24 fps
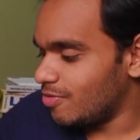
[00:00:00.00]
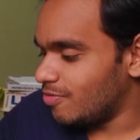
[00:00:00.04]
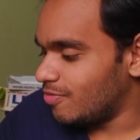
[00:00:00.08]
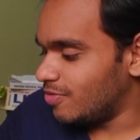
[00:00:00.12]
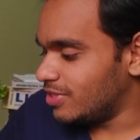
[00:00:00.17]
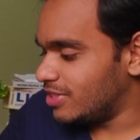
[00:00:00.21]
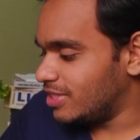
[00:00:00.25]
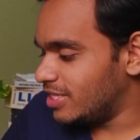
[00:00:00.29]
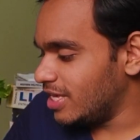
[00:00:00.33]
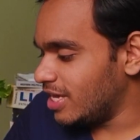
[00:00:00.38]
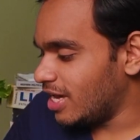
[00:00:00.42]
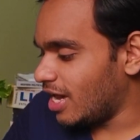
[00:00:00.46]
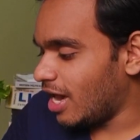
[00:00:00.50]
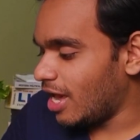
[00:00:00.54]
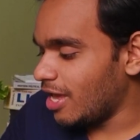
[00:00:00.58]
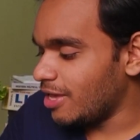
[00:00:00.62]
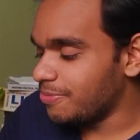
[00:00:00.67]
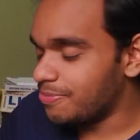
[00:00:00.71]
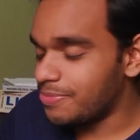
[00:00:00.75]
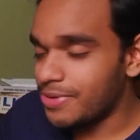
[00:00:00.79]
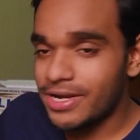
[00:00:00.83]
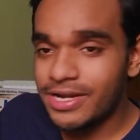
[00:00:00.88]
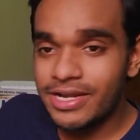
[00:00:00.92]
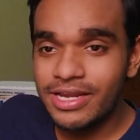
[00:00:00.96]
with the
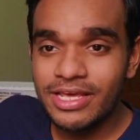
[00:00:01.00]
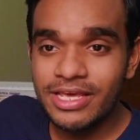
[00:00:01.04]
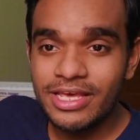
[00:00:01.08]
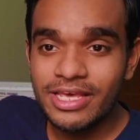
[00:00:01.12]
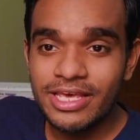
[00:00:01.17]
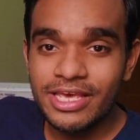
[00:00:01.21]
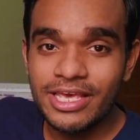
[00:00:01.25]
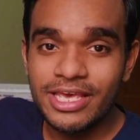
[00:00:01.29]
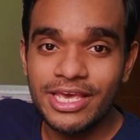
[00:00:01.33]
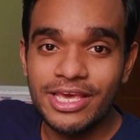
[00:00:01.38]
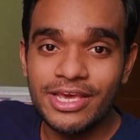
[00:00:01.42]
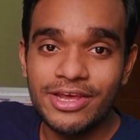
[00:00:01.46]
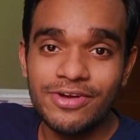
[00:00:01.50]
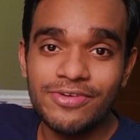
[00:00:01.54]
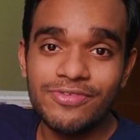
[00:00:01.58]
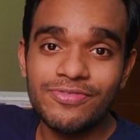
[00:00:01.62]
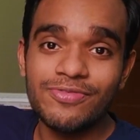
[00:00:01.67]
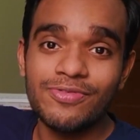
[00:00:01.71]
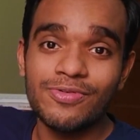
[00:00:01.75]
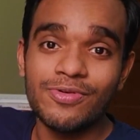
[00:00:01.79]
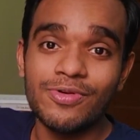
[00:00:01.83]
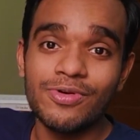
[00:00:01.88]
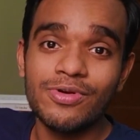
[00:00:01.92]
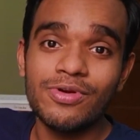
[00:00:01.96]
iPad Air
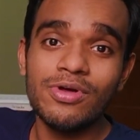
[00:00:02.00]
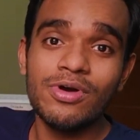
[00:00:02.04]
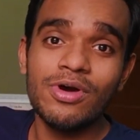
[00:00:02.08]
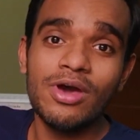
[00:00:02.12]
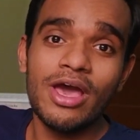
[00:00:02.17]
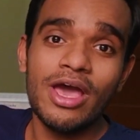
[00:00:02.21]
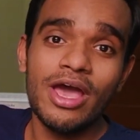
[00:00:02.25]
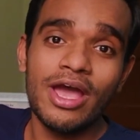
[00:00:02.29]
4